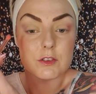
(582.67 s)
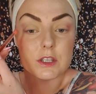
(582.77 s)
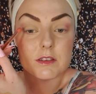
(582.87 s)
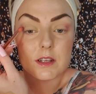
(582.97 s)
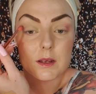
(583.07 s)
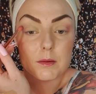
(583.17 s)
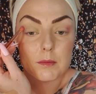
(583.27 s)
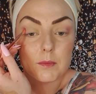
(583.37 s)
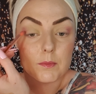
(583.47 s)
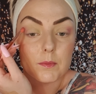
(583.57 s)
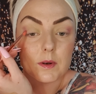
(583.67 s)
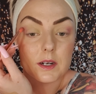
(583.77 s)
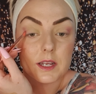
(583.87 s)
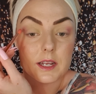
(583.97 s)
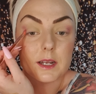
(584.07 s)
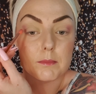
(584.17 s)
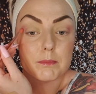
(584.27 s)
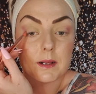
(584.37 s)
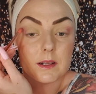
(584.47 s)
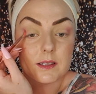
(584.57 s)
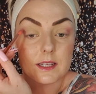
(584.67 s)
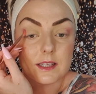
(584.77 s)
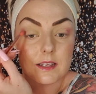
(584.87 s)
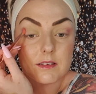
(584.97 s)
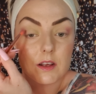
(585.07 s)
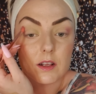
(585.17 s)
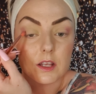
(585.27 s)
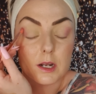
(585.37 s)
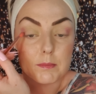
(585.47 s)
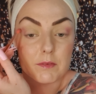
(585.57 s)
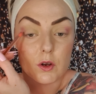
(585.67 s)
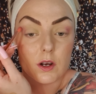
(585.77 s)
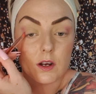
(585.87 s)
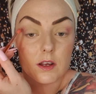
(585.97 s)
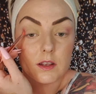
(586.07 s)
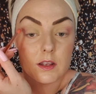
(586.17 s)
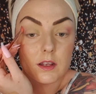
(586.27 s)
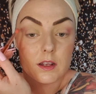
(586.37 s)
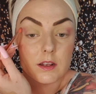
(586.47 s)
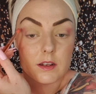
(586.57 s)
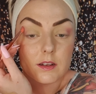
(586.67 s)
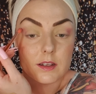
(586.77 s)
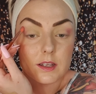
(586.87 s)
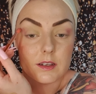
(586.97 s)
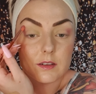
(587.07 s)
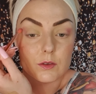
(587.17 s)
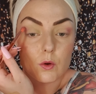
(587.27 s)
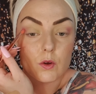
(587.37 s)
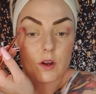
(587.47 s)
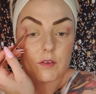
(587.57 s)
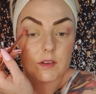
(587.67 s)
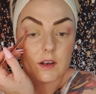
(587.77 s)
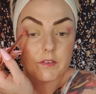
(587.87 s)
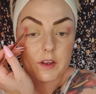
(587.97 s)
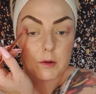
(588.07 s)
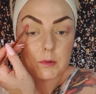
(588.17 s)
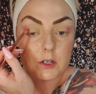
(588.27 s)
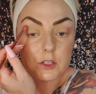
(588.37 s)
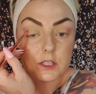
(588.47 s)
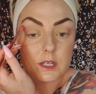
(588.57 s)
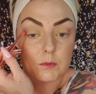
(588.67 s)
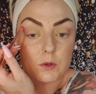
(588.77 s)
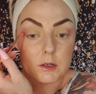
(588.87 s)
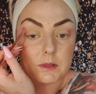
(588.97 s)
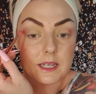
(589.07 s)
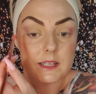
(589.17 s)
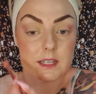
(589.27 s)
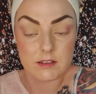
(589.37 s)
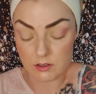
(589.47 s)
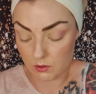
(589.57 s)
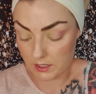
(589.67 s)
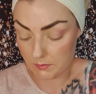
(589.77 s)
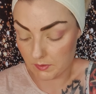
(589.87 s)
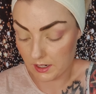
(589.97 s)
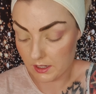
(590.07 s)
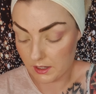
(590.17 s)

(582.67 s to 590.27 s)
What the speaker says: Just working at building this colour up. I've got a longer, fluffier brush that I'm going to blend this all in with.